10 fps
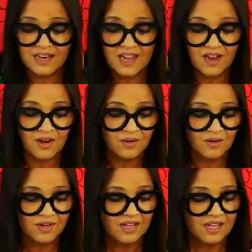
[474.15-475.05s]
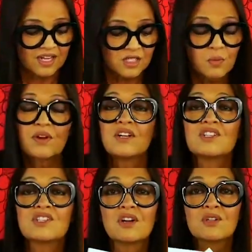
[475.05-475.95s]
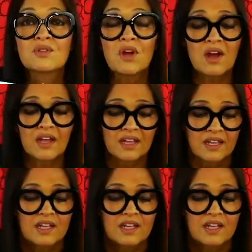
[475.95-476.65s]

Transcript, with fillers: now is we're gonna start drawing.